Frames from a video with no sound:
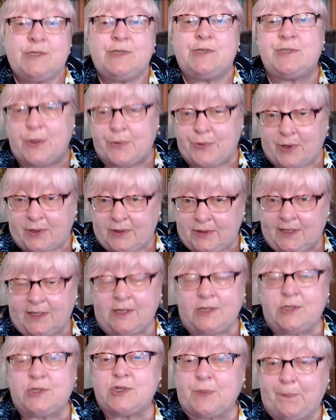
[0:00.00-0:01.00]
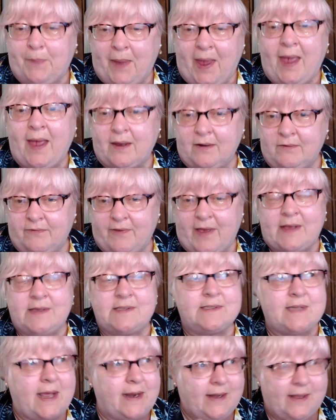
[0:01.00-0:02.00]
So the little Japan
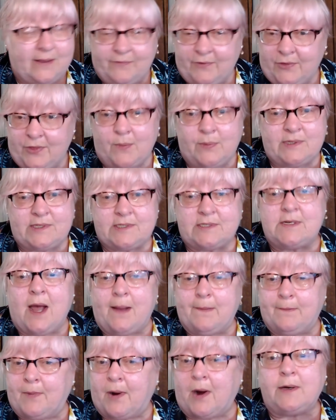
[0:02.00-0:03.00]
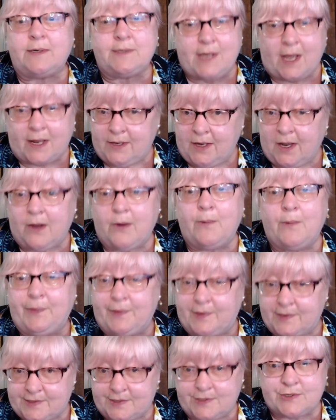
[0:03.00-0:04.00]
vase, and even though it's not marked, I know
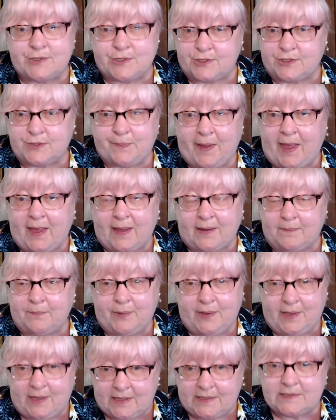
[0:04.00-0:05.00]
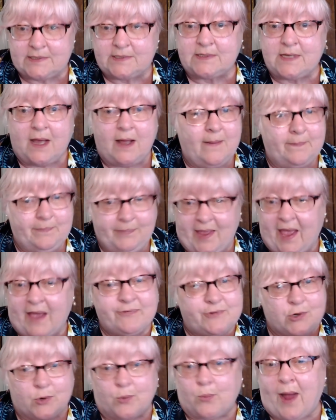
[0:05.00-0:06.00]
this is a Japan piece.
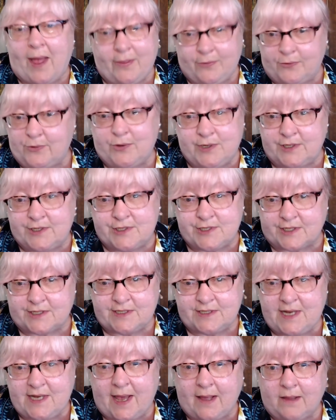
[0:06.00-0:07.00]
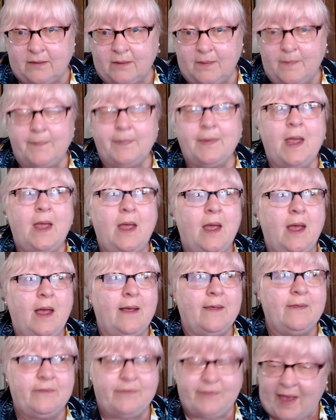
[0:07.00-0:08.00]
After a while, you can just tell.
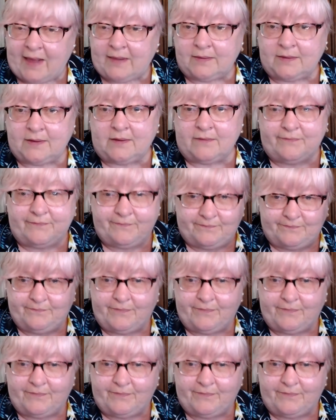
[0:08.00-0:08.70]
That little